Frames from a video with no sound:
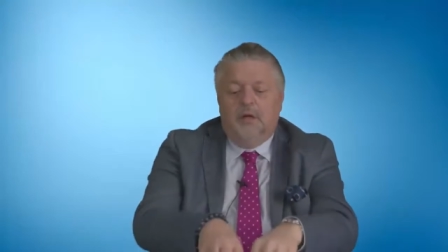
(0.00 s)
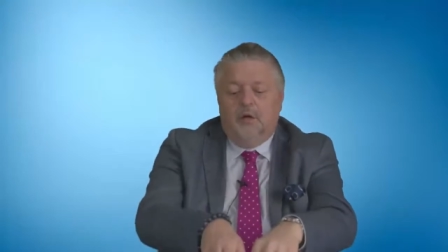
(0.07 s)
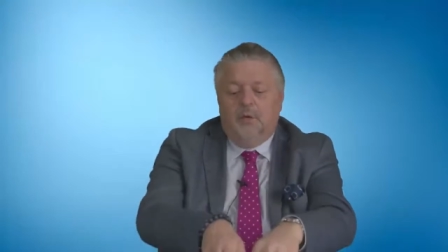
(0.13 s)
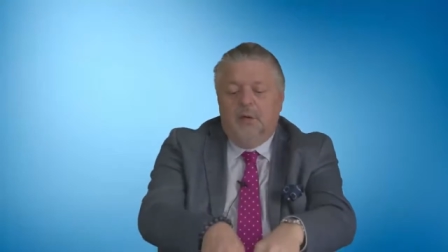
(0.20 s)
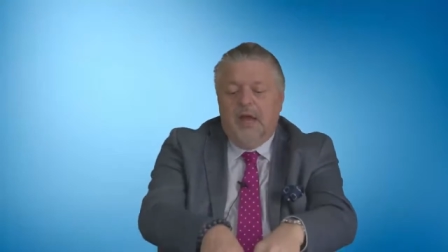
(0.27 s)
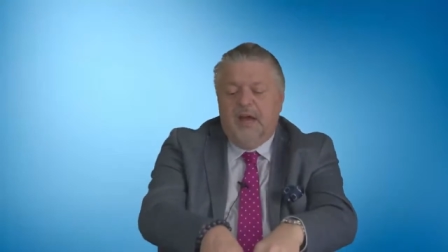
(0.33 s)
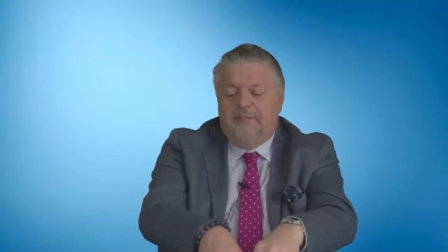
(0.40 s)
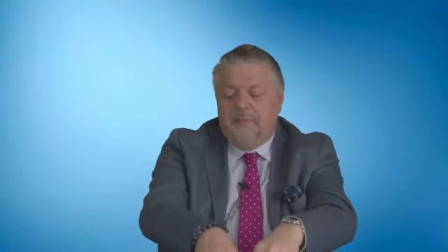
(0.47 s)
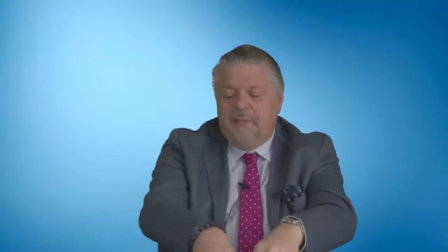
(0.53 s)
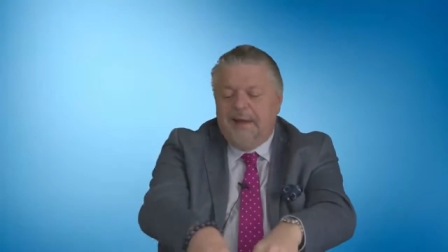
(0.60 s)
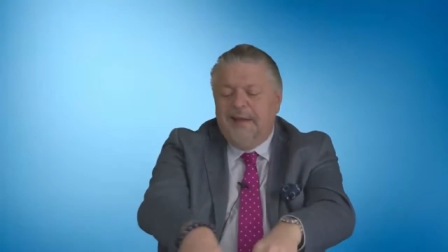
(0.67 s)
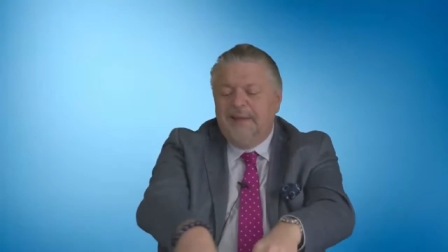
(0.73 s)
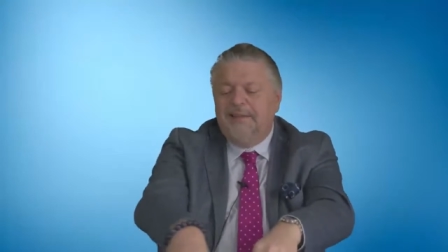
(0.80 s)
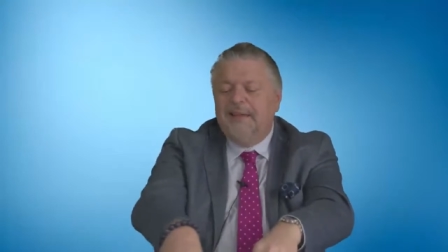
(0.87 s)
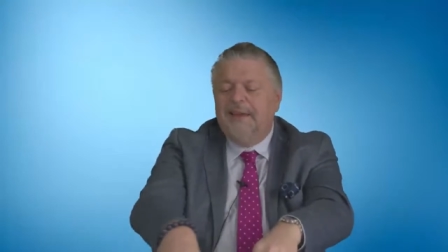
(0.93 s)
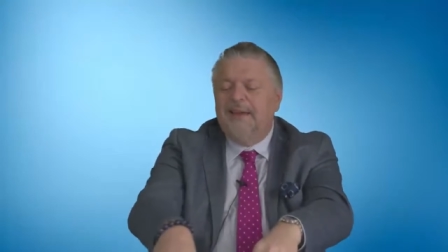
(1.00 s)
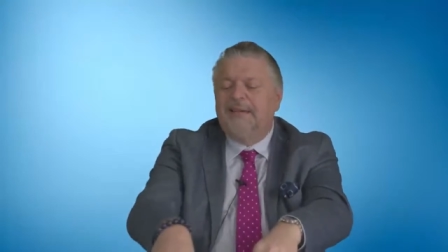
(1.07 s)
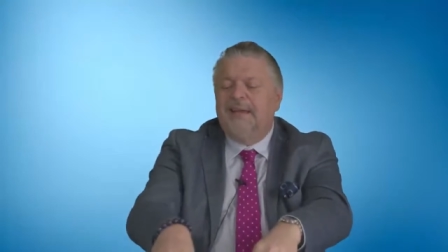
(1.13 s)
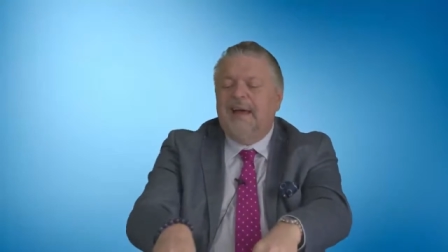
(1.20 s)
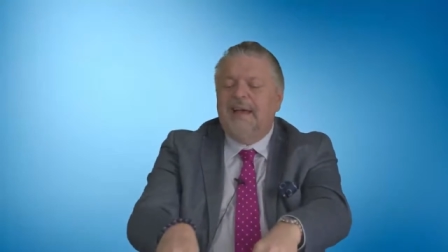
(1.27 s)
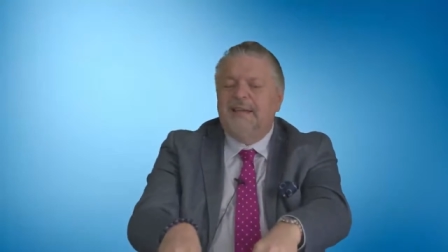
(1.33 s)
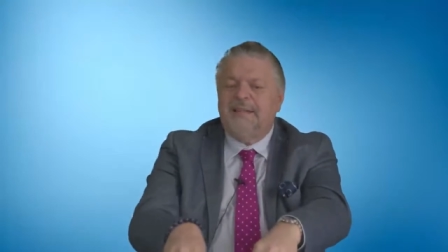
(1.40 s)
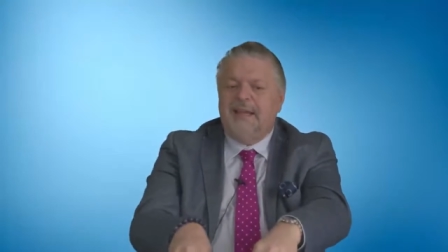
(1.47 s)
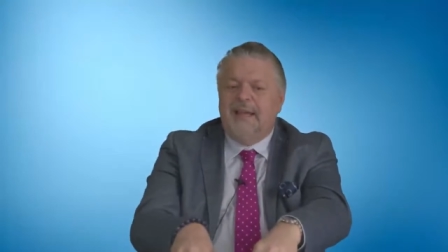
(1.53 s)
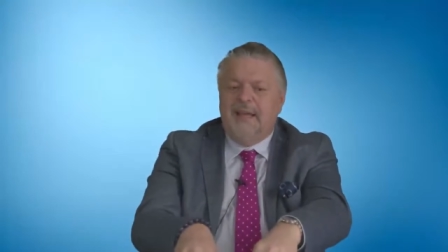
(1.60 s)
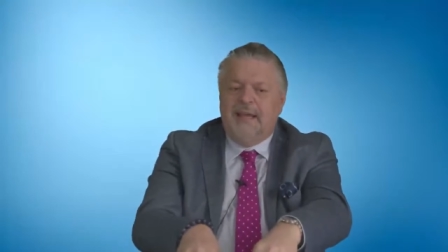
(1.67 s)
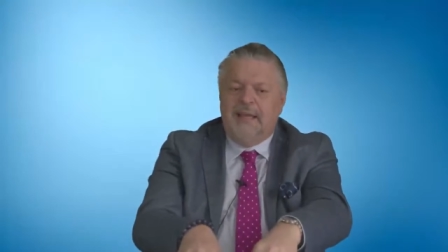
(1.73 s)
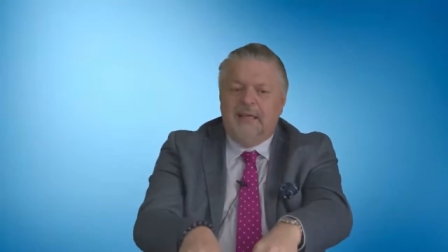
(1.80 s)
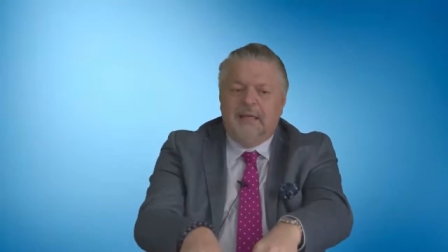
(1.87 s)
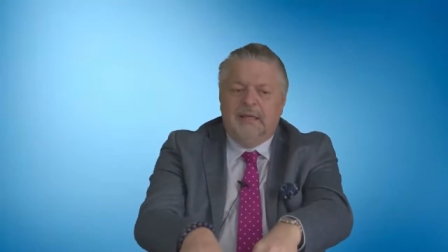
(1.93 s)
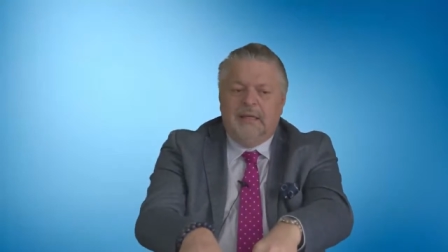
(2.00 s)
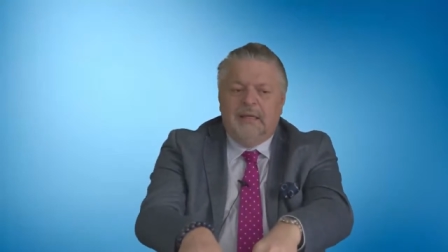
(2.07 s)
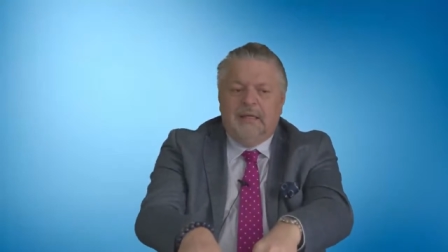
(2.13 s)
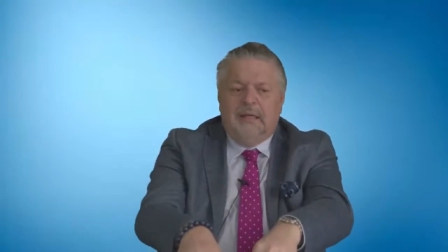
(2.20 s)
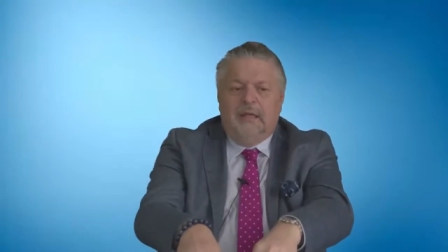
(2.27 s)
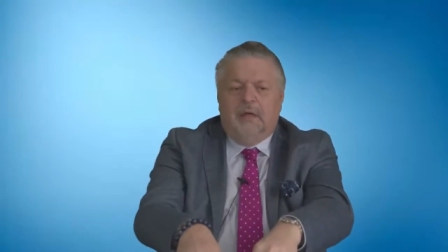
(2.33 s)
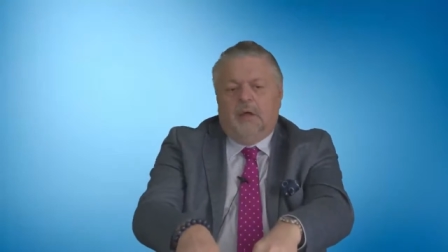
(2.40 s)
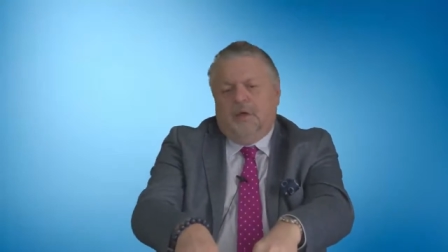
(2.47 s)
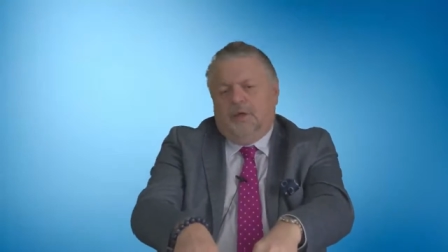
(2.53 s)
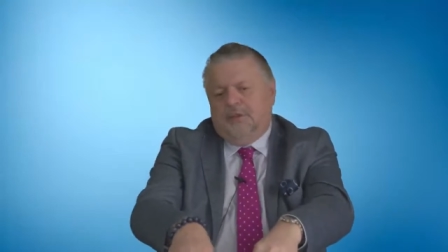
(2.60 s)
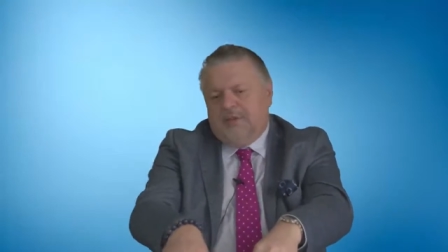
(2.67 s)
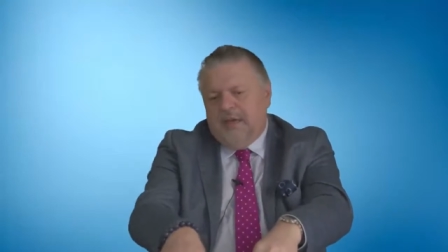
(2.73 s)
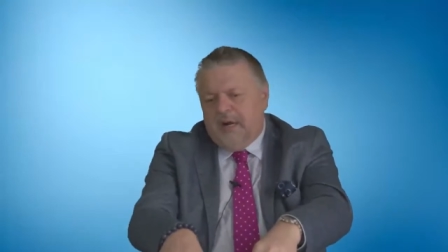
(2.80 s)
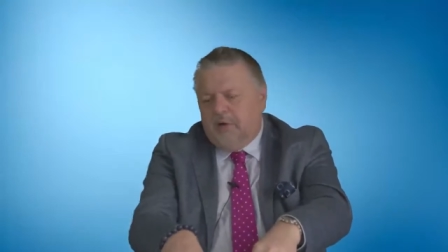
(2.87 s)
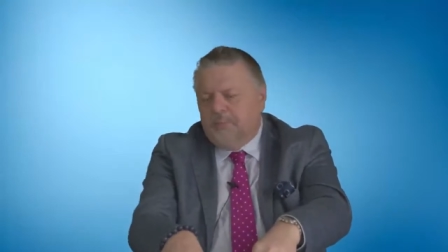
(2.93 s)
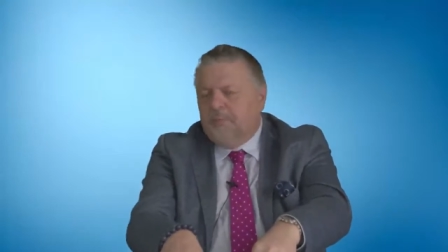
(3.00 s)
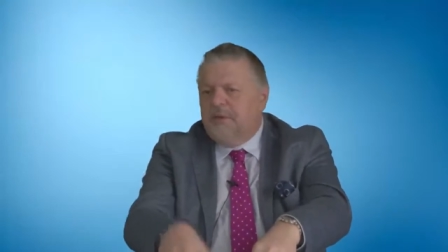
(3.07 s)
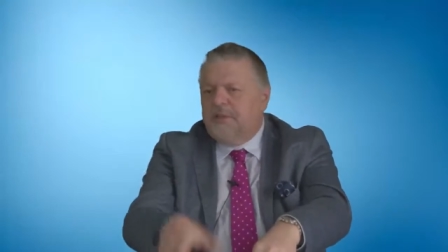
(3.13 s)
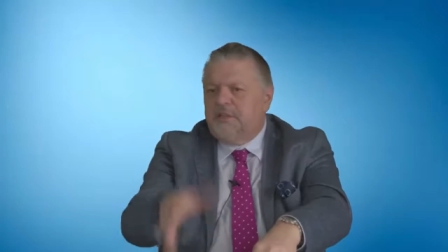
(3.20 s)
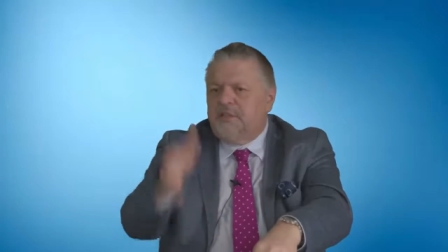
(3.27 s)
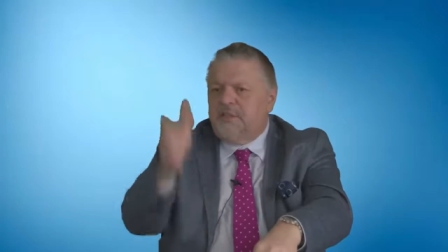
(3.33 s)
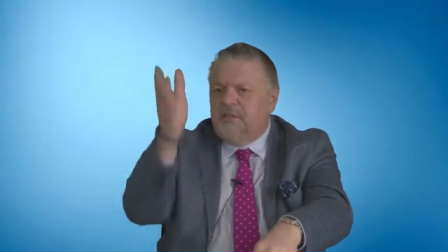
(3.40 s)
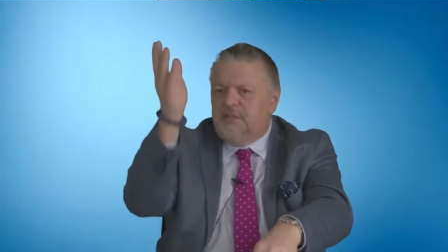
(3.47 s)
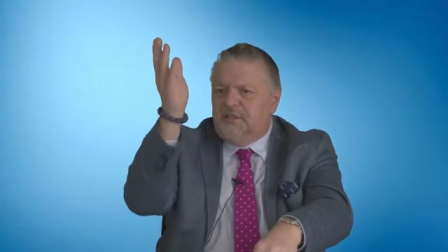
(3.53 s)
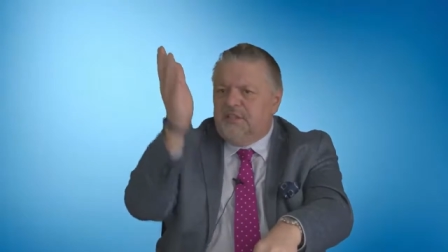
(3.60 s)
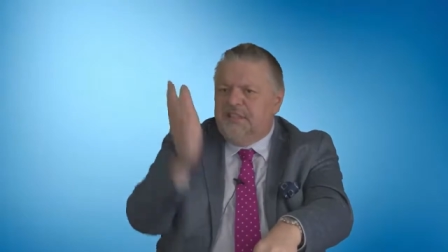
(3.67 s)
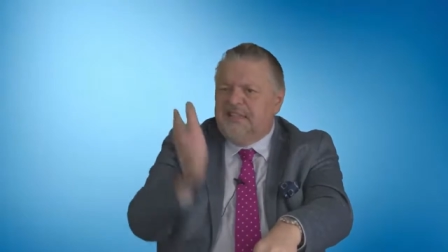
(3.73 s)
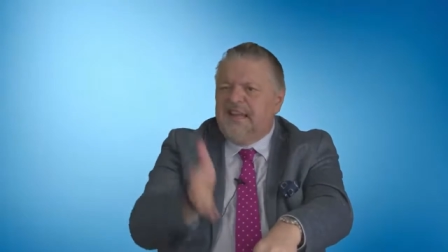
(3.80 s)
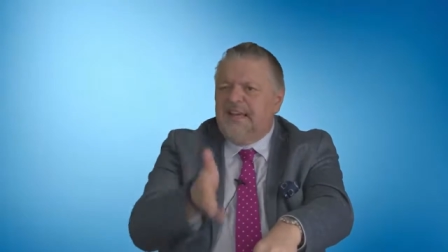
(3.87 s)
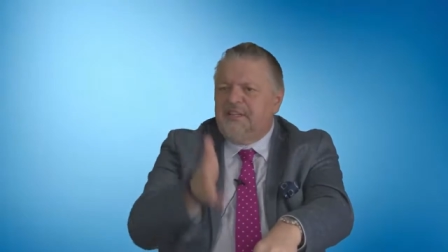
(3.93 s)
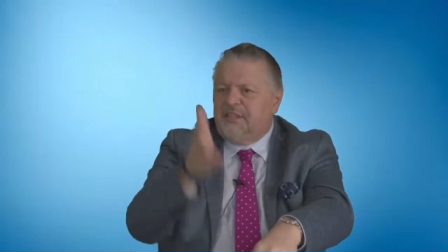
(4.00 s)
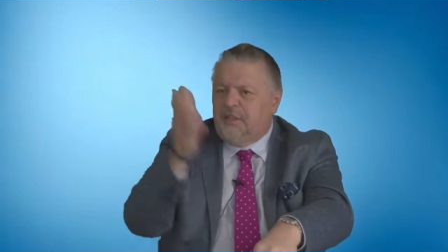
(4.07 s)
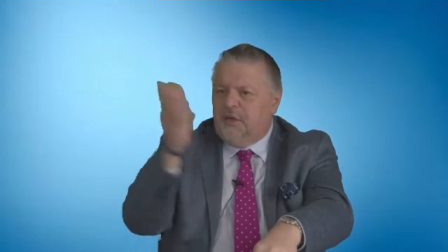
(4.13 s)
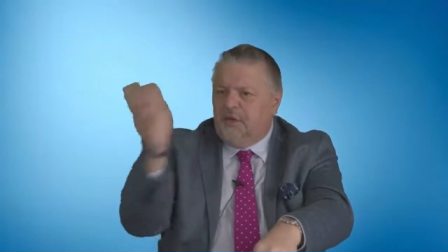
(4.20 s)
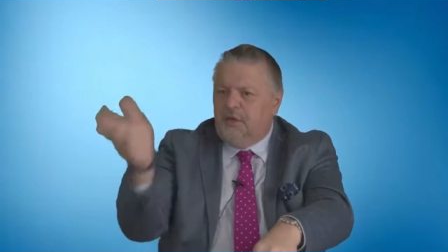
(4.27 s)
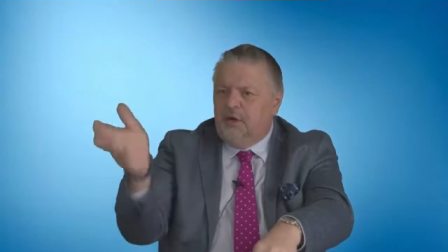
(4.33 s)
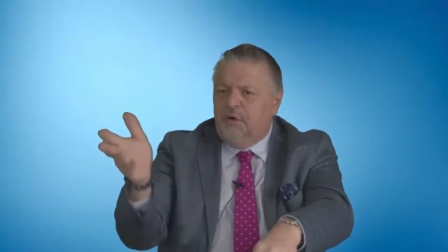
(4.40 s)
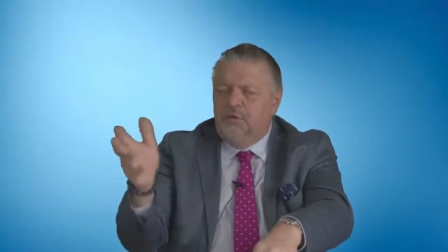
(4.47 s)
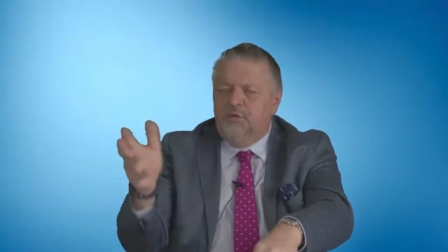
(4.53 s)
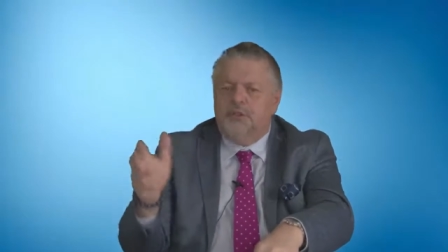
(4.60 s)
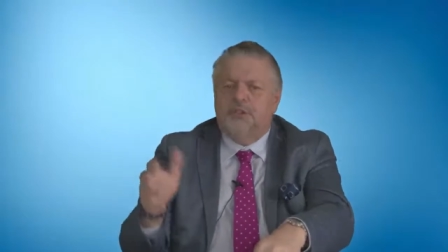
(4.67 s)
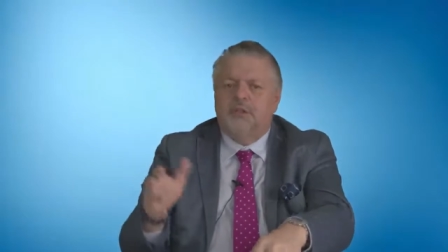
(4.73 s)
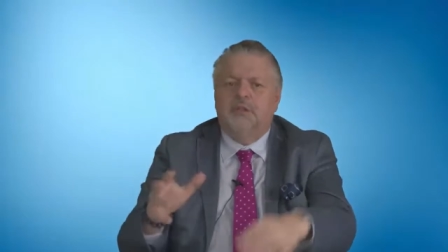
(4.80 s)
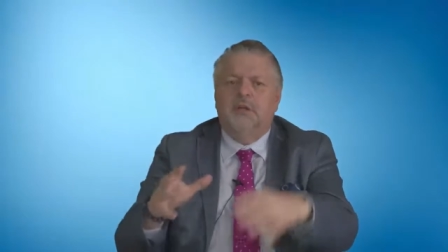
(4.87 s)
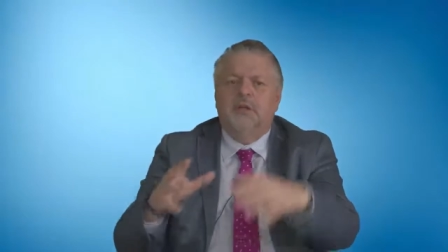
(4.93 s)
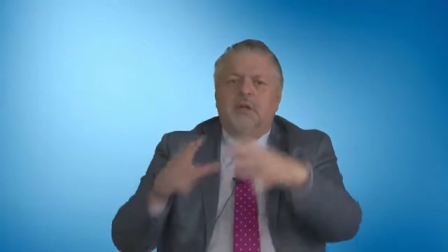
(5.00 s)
We have a mandate as a therapist slash coach